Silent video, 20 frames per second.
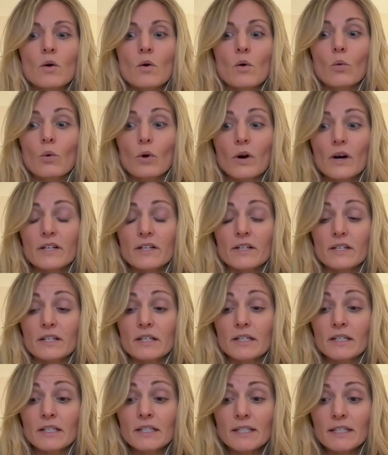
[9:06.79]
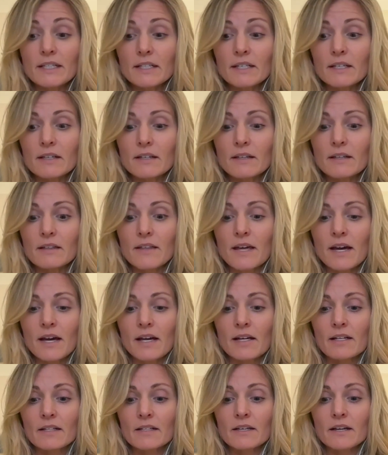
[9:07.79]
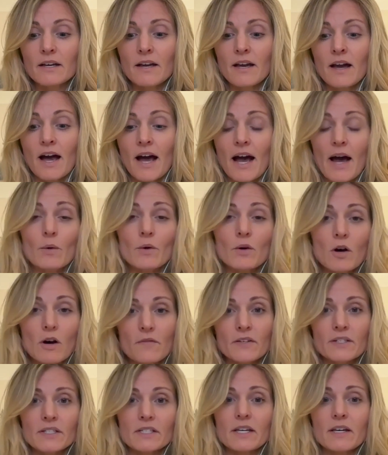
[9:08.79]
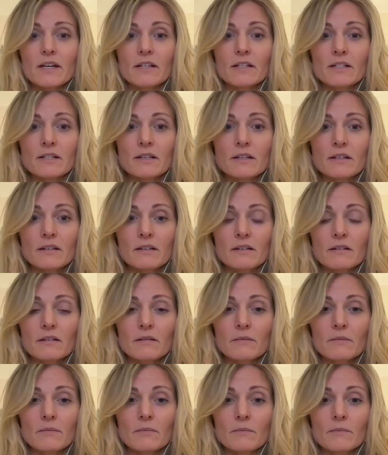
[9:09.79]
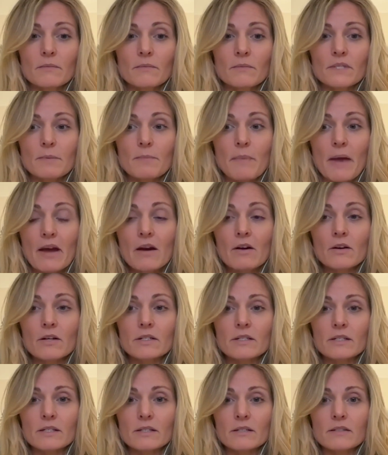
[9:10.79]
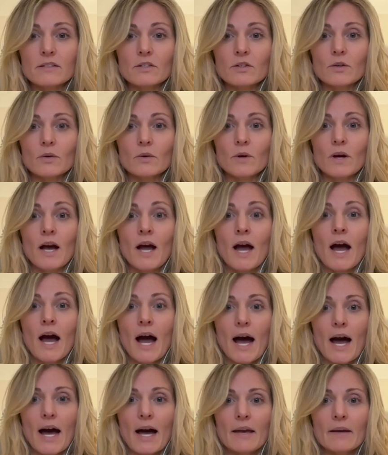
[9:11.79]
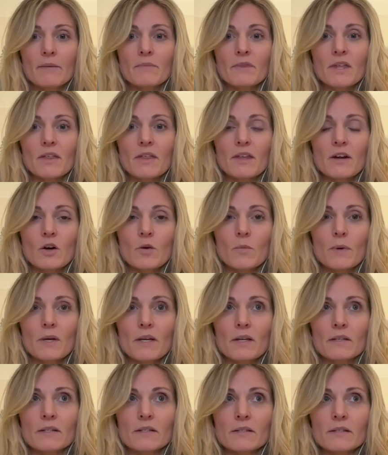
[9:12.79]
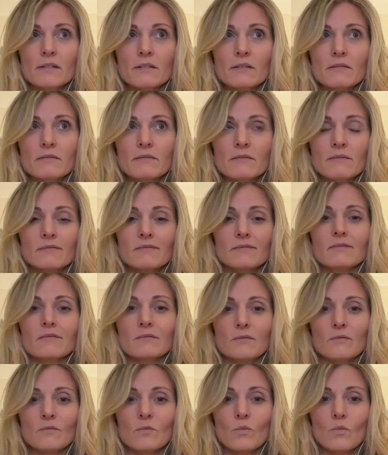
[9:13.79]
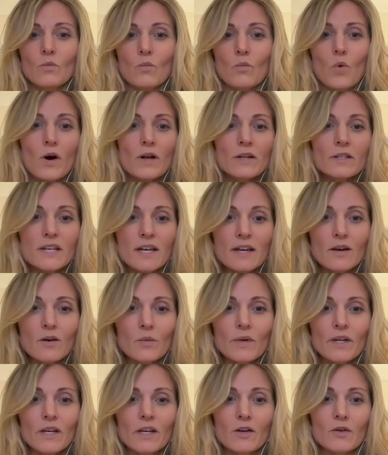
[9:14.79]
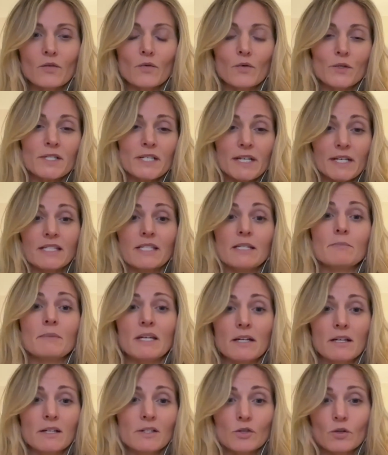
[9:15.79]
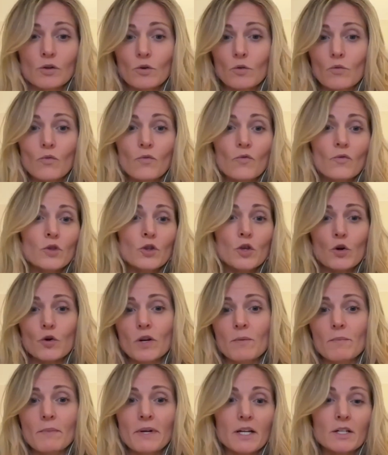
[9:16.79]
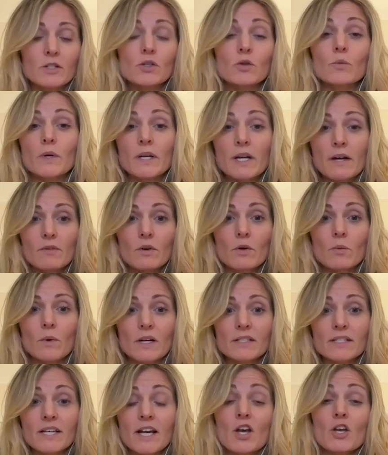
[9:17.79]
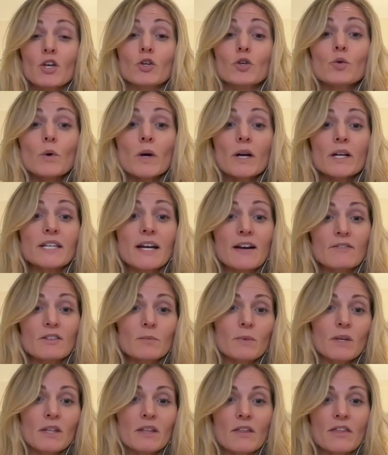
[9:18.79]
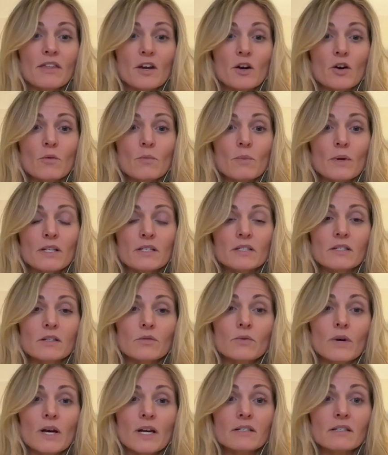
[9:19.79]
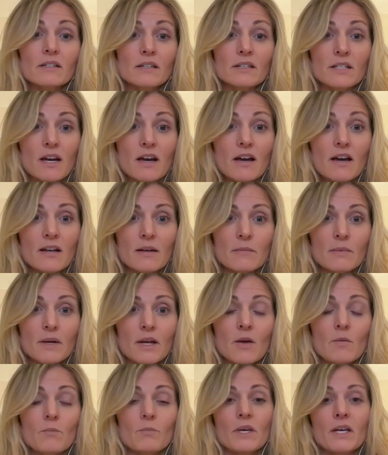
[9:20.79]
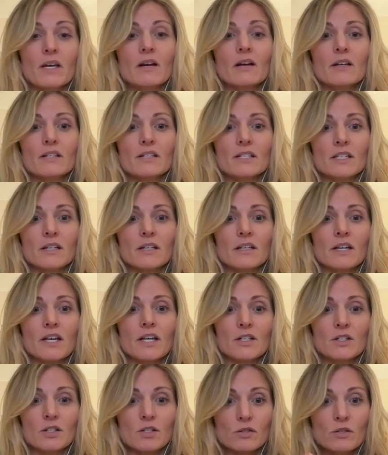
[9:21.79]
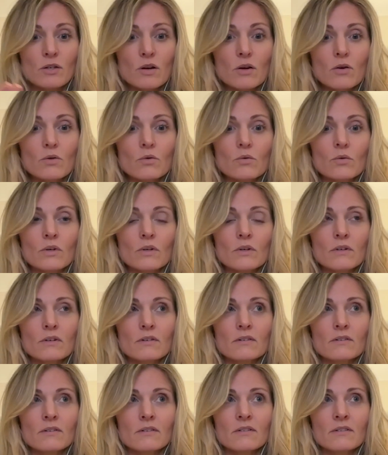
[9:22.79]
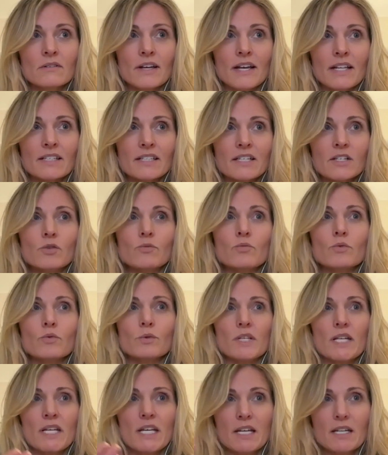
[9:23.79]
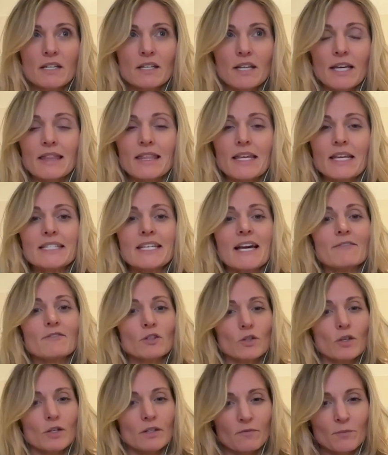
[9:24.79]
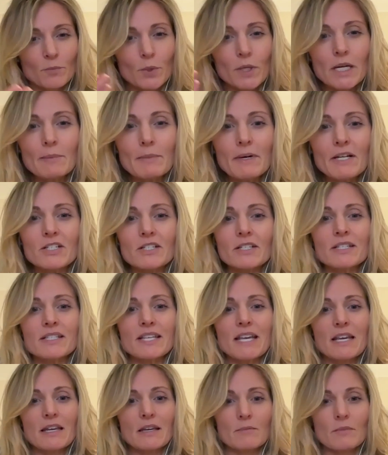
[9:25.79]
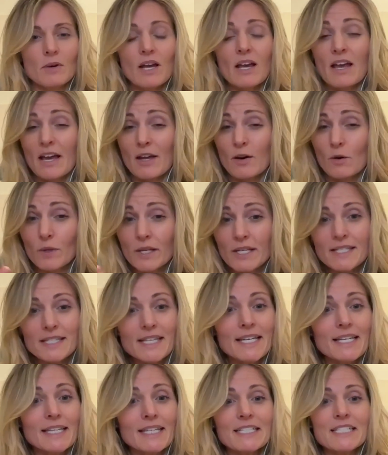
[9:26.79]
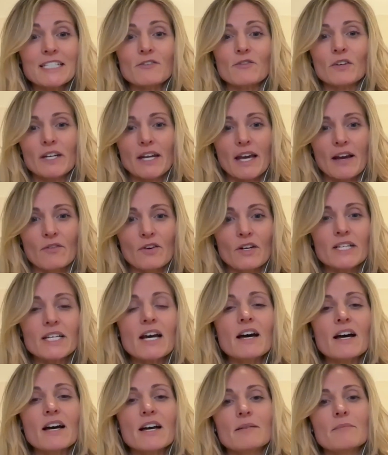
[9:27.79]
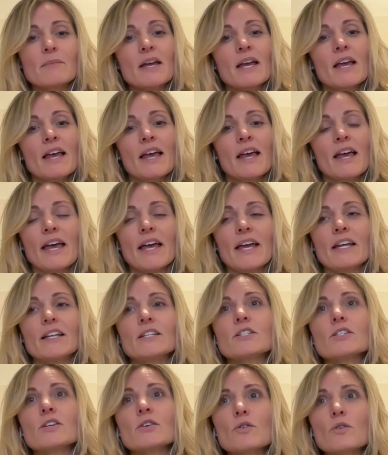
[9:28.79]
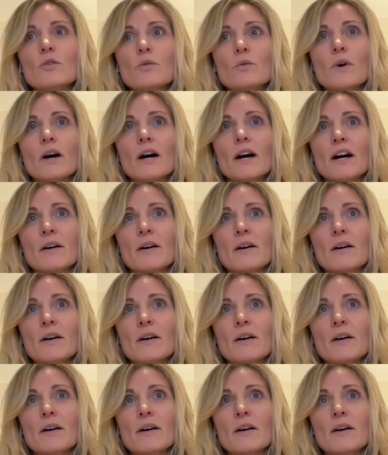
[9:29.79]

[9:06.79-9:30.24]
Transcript: worked in a clinic that I would often say to parents is, I am the therapist one day a week for 60 minutes or 30 minutes or whatever it was. You guys have to be the therapist the rest of the time because it's such a routine. Like things have to look pretty much the same and only slightly different every time. And so